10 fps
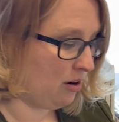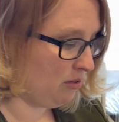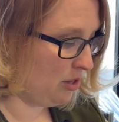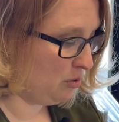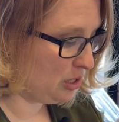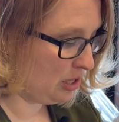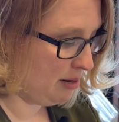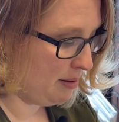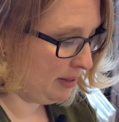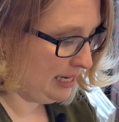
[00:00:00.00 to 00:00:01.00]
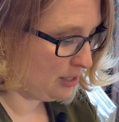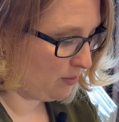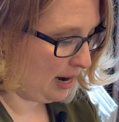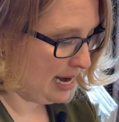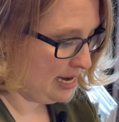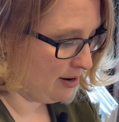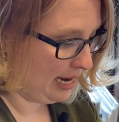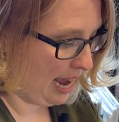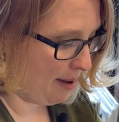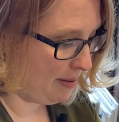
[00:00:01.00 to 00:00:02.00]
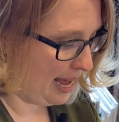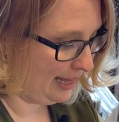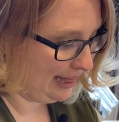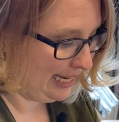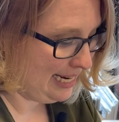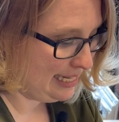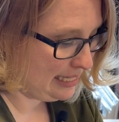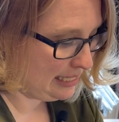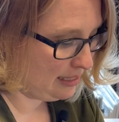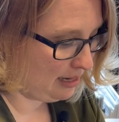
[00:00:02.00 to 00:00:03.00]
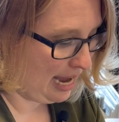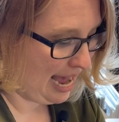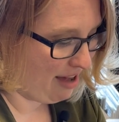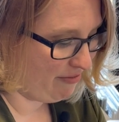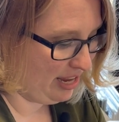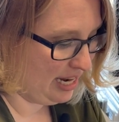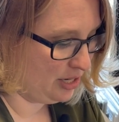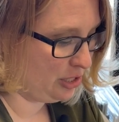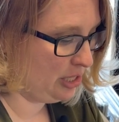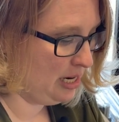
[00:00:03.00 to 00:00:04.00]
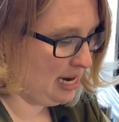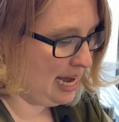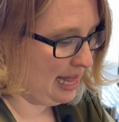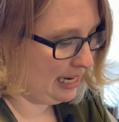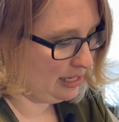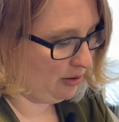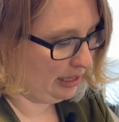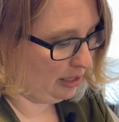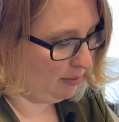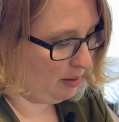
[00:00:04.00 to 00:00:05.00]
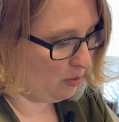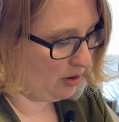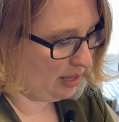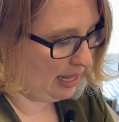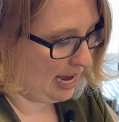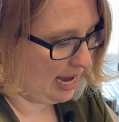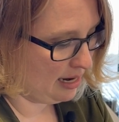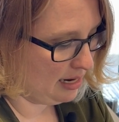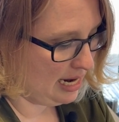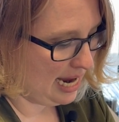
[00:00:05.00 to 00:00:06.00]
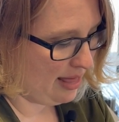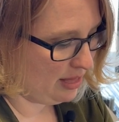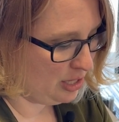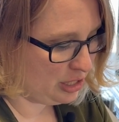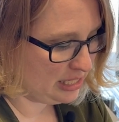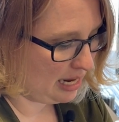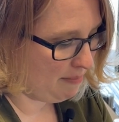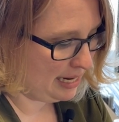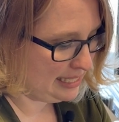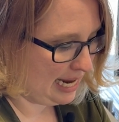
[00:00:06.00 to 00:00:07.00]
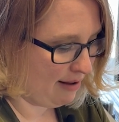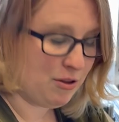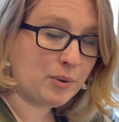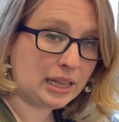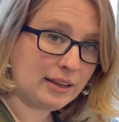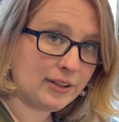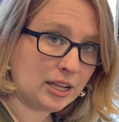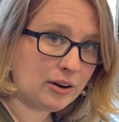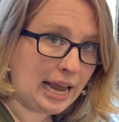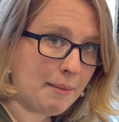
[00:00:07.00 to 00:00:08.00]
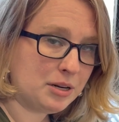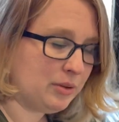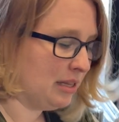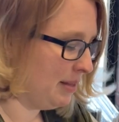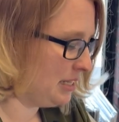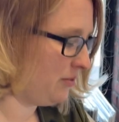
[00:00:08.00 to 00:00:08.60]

those are going to be placed right in your gap, at least a ½ inch. I like to go a little bit more than that. And then just side by side. If you want to leave a little gap between them, that's